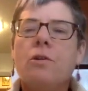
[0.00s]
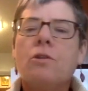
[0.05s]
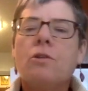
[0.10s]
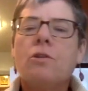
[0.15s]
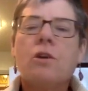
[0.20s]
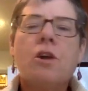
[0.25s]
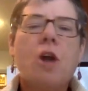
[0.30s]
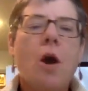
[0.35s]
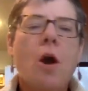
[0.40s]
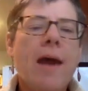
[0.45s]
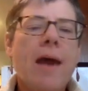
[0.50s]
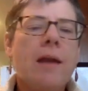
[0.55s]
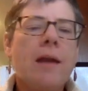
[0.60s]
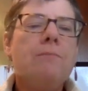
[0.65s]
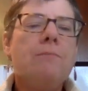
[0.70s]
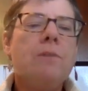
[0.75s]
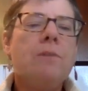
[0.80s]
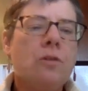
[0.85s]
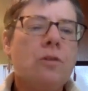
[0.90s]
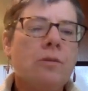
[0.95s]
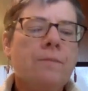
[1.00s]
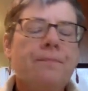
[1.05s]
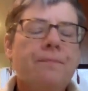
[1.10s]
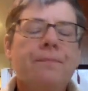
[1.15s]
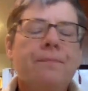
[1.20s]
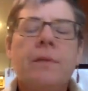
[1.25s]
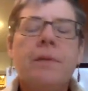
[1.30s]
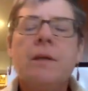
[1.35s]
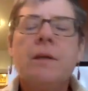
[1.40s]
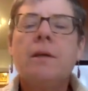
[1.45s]
you can go ahead and mute,
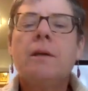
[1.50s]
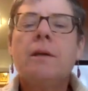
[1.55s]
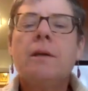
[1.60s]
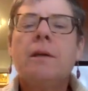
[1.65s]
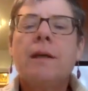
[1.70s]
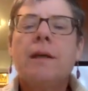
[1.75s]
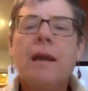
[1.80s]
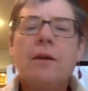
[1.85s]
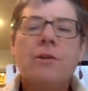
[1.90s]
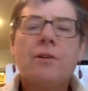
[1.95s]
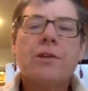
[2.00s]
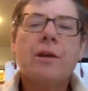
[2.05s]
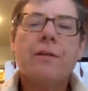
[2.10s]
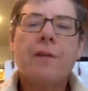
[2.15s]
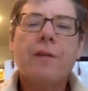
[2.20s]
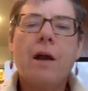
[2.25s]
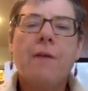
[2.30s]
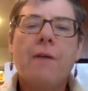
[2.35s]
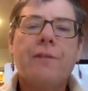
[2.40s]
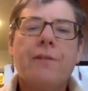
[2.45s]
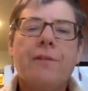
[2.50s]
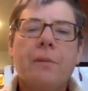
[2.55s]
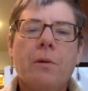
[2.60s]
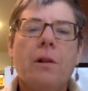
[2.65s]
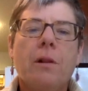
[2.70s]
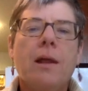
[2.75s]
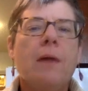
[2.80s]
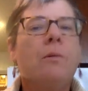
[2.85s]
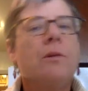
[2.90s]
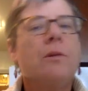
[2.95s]
get yourself
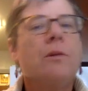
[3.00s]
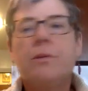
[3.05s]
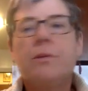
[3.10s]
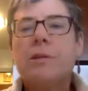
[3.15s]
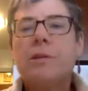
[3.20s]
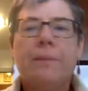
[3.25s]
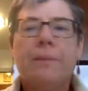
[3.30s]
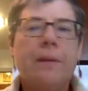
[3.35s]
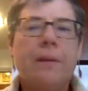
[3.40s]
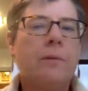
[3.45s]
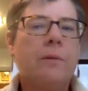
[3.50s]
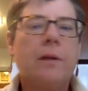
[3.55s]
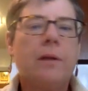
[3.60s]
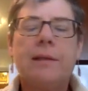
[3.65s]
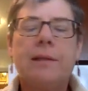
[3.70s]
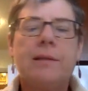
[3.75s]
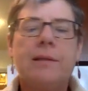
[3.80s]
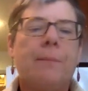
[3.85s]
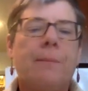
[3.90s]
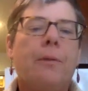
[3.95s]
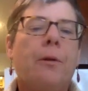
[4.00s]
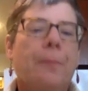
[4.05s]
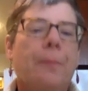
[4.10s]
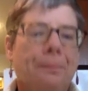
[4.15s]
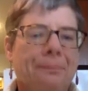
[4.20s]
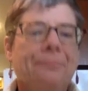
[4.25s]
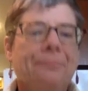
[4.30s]
comfortable, and we'll do something really simple.